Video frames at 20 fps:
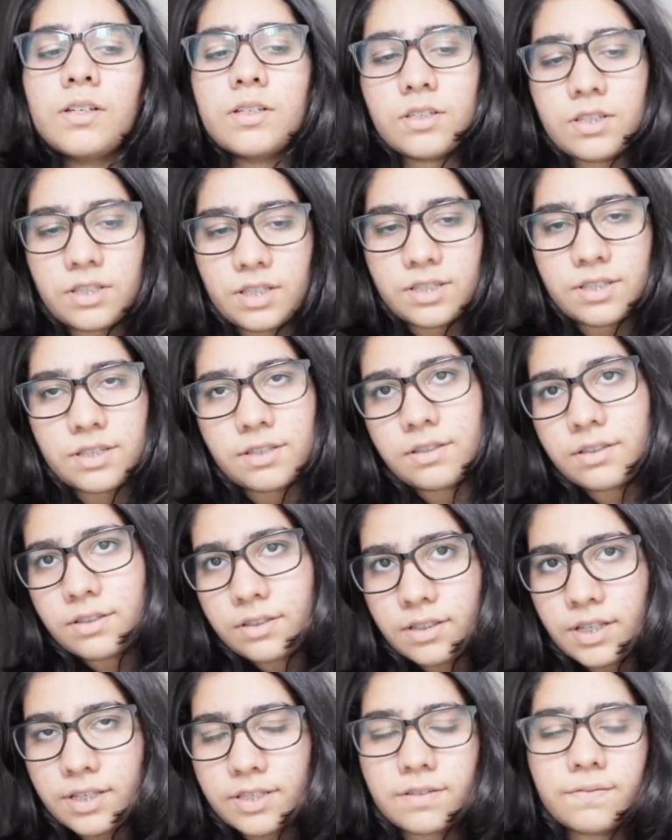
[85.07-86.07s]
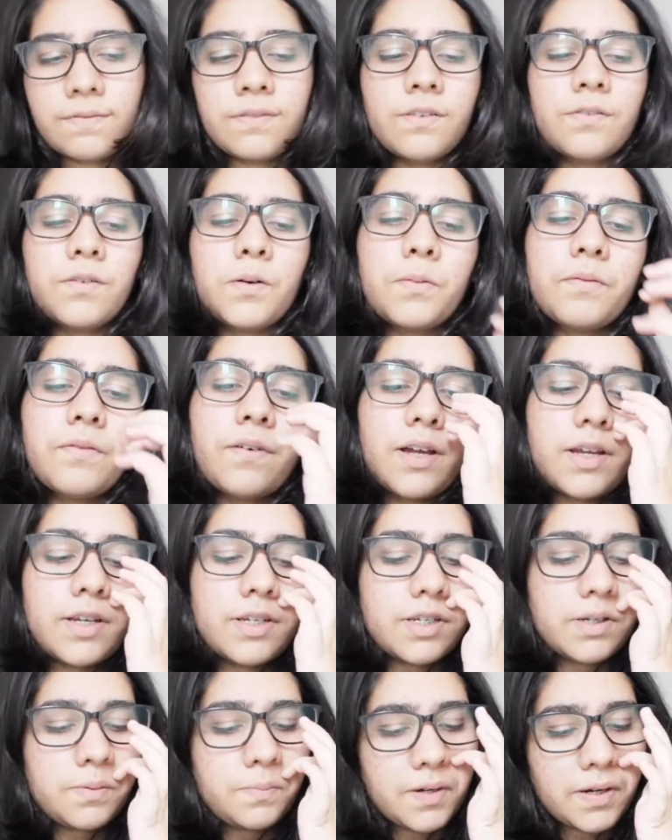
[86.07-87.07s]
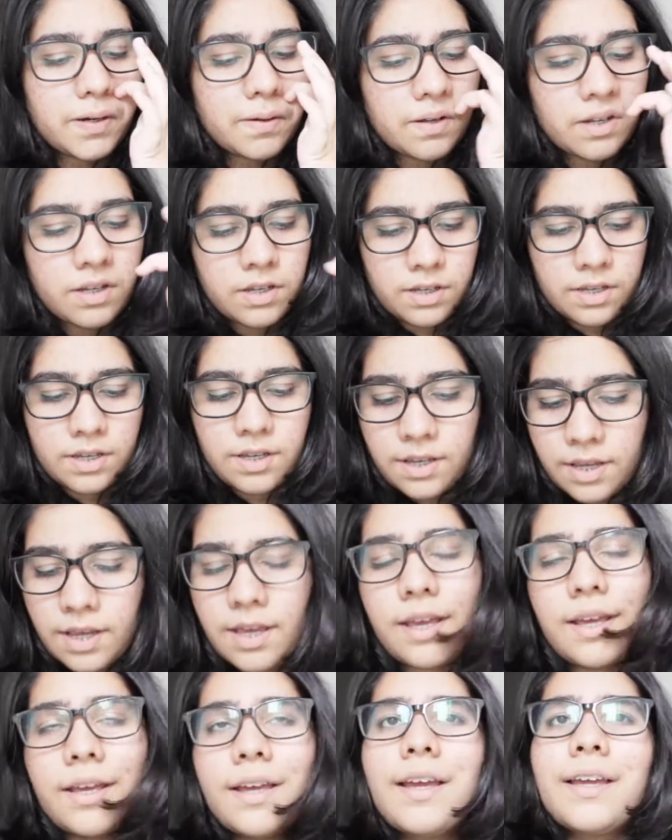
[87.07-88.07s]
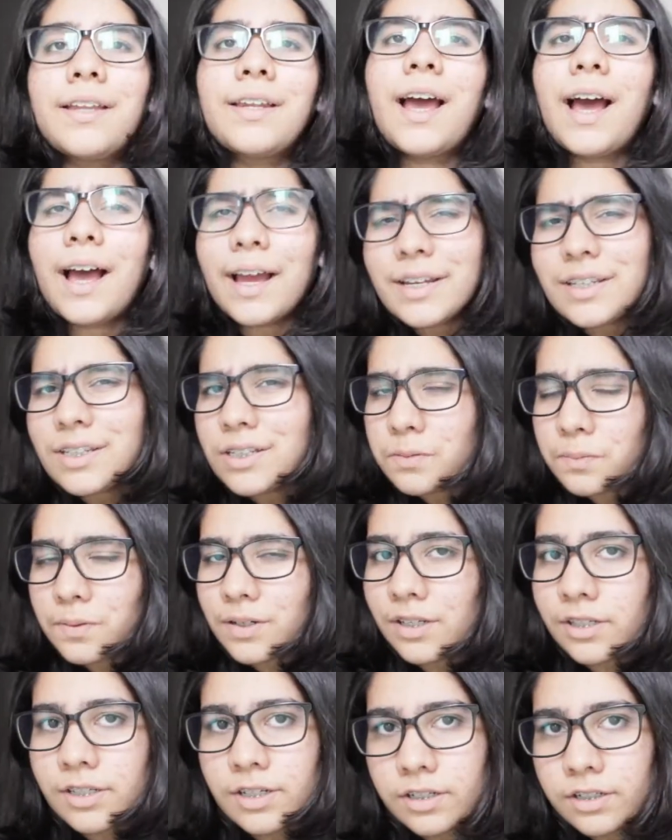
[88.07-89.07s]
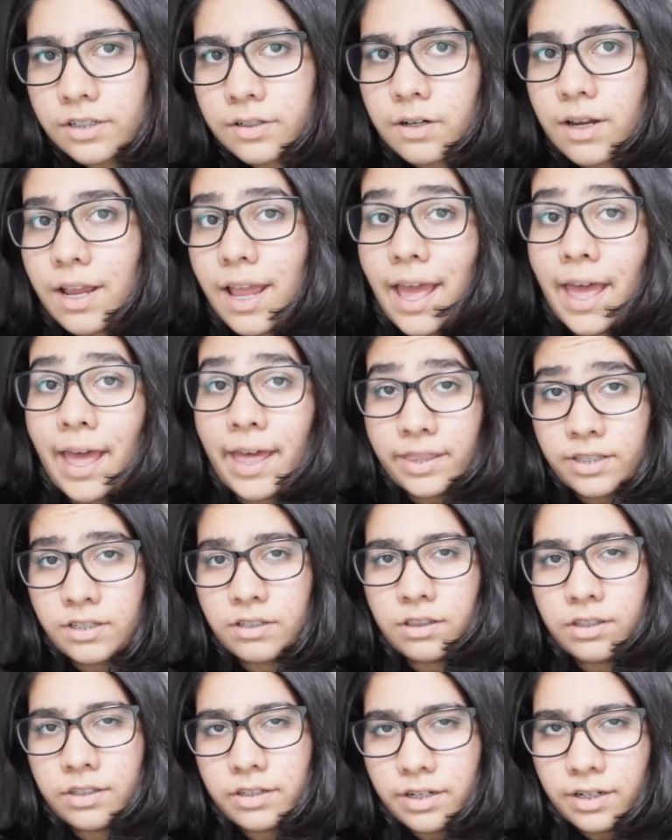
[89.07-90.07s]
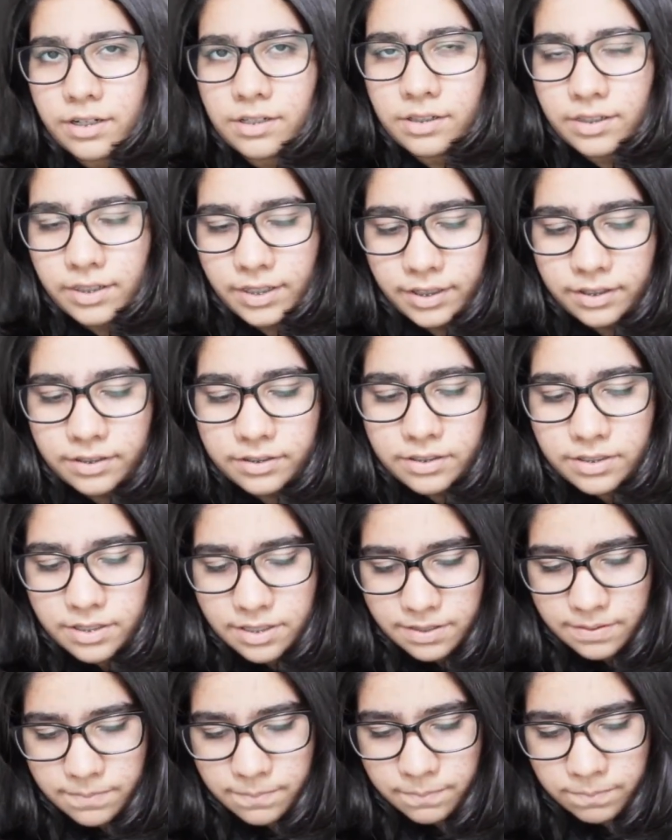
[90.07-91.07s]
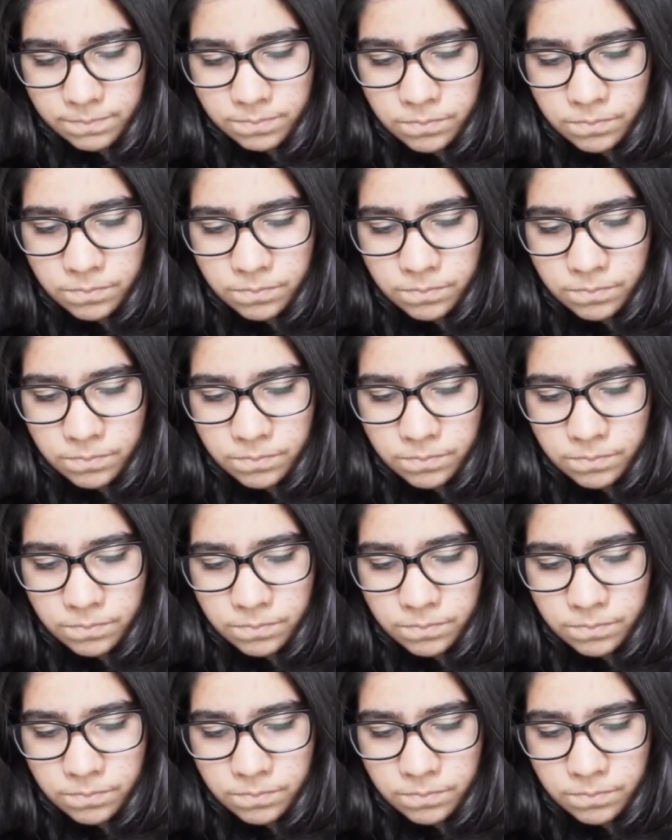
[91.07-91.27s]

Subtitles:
So that's a full form of INTP. And INTPs are analytical thinkers.